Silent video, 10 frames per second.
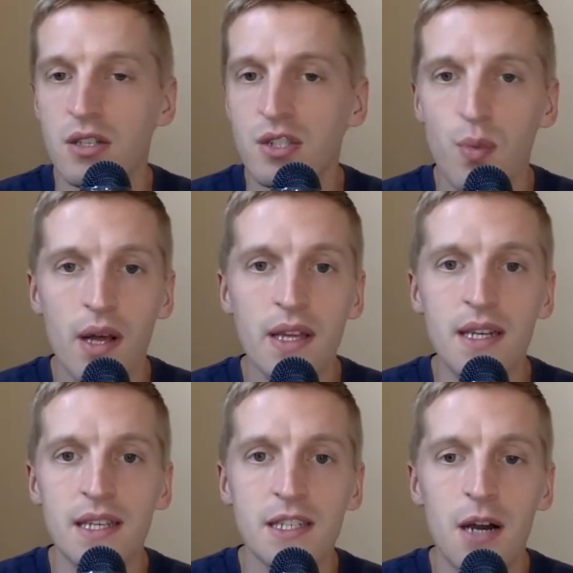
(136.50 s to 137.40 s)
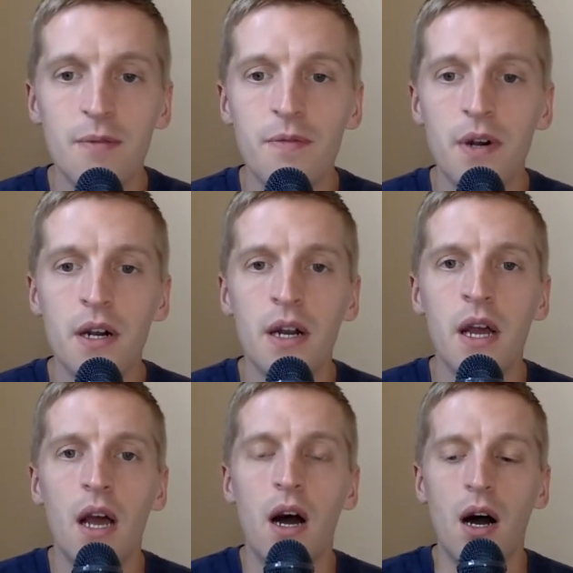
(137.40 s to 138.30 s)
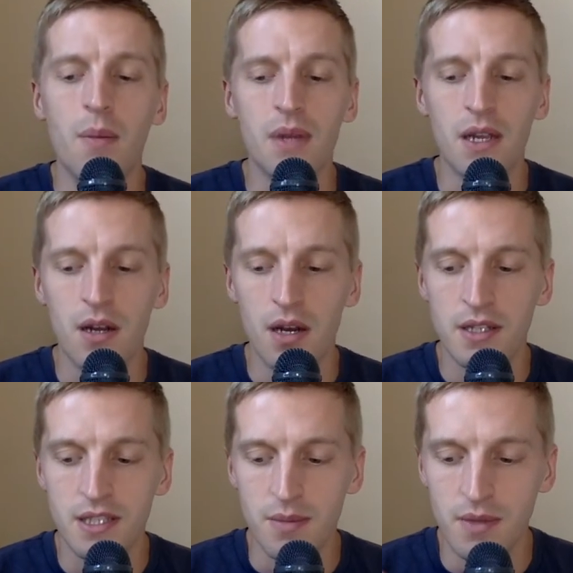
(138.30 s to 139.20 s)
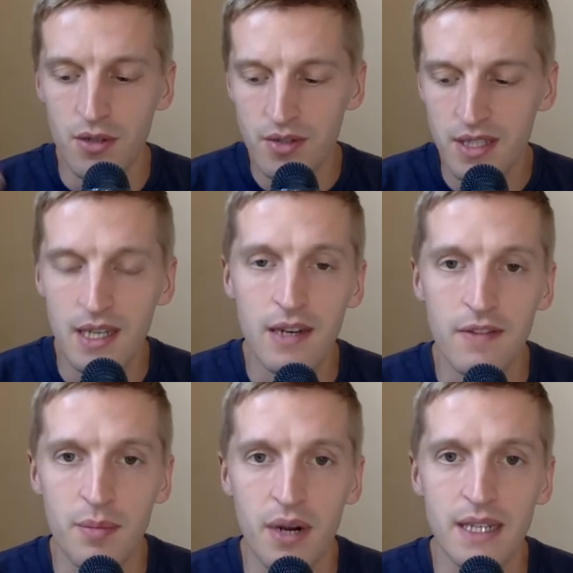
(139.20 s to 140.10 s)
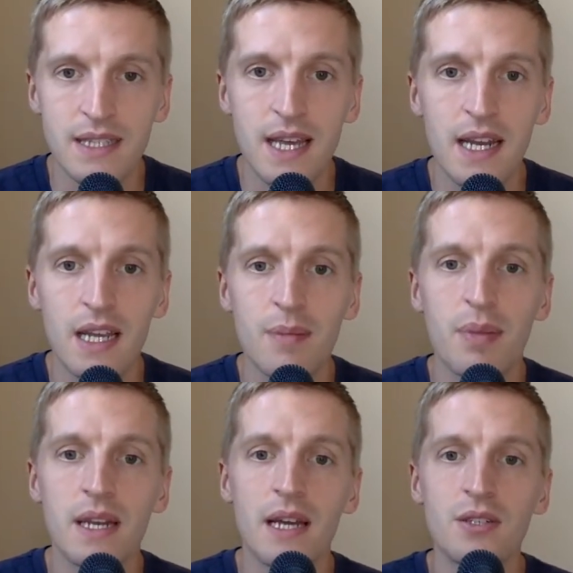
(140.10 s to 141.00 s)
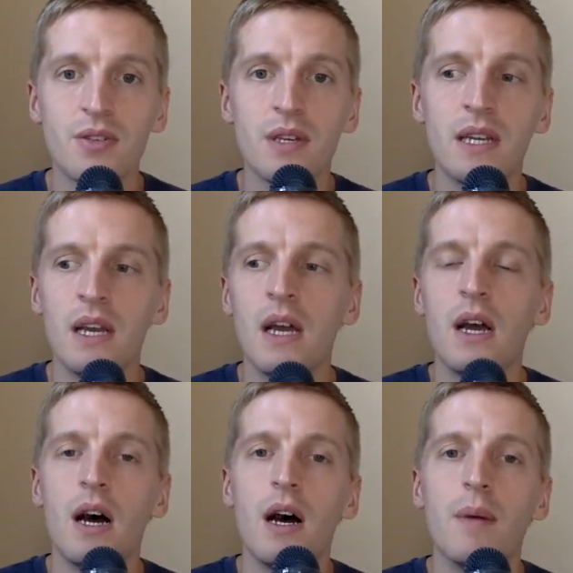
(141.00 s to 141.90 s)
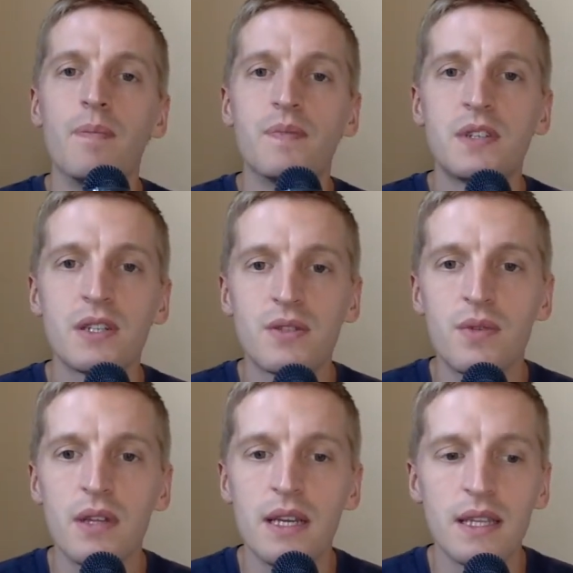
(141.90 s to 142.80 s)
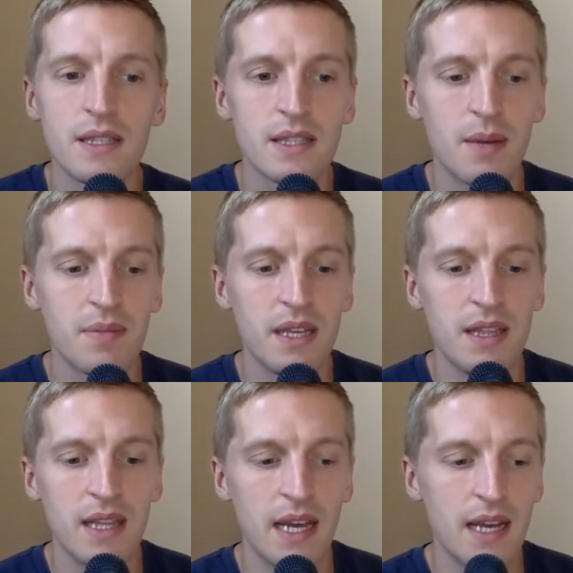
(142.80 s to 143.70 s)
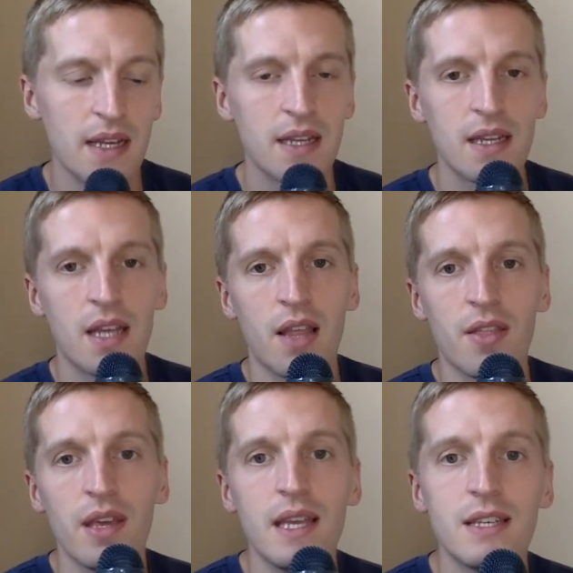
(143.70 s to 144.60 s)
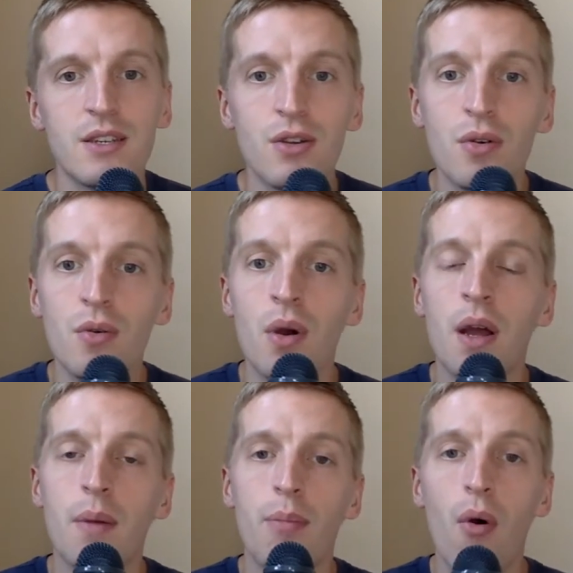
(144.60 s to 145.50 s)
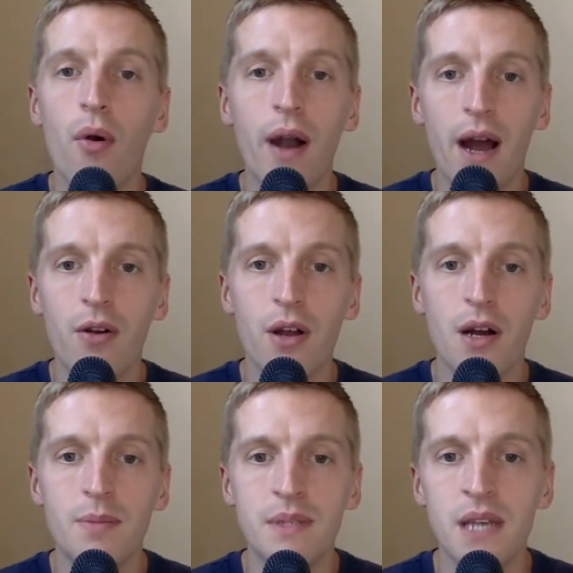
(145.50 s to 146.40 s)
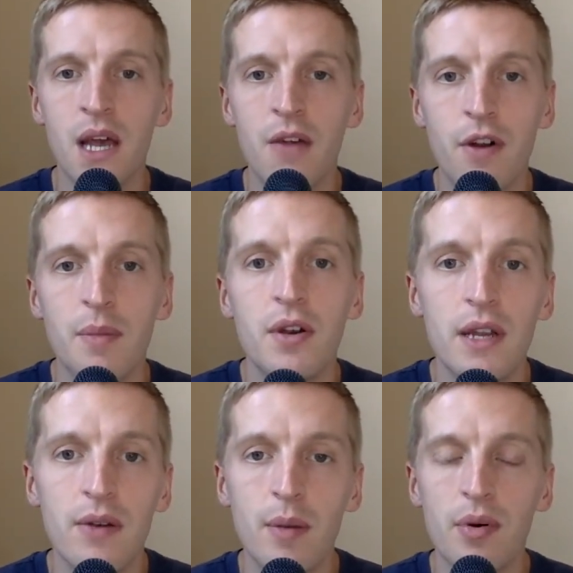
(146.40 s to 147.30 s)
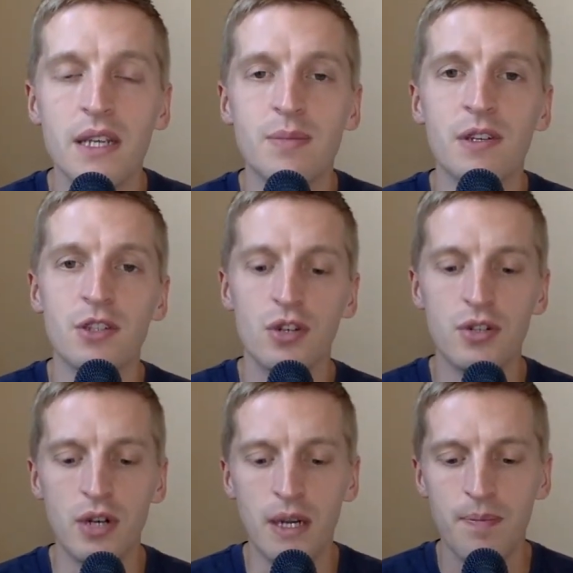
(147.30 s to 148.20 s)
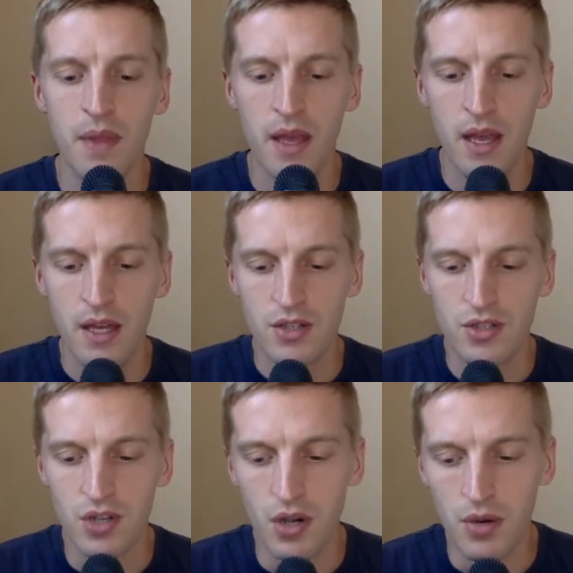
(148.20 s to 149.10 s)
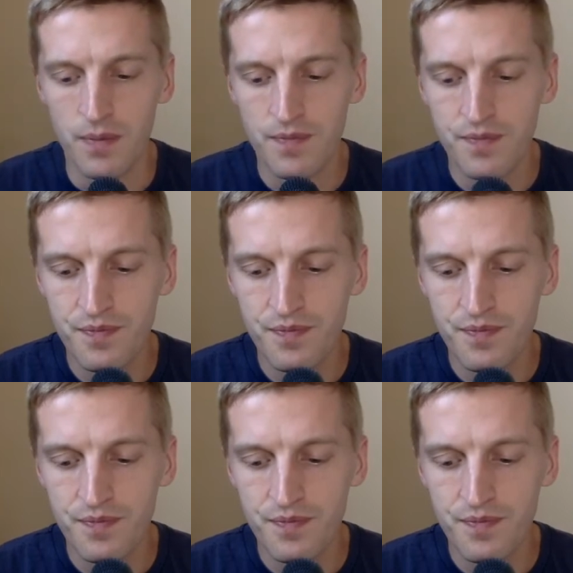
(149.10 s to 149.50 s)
swelling, discomfort, can cause some loosening of the prosthetic potentially, just really something that can lead to poor outcomes from your knee replacement surgery. So